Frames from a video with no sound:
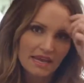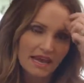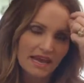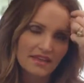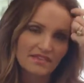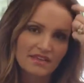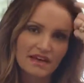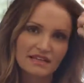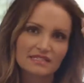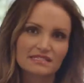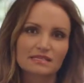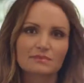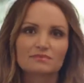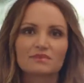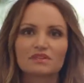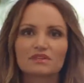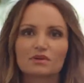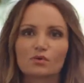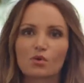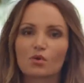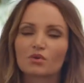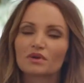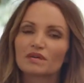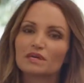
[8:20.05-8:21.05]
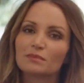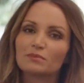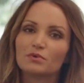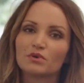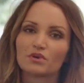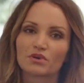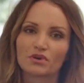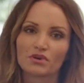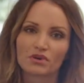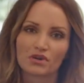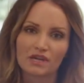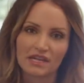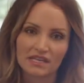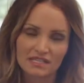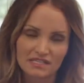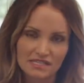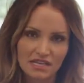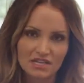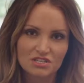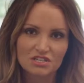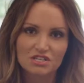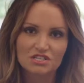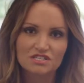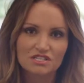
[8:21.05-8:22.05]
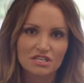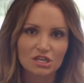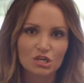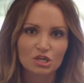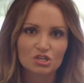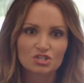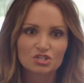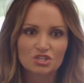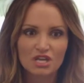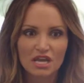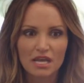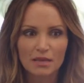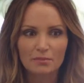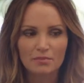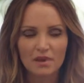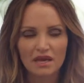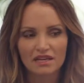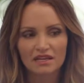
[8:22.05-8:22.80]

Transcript: And that's something that will keep your extensions in good shape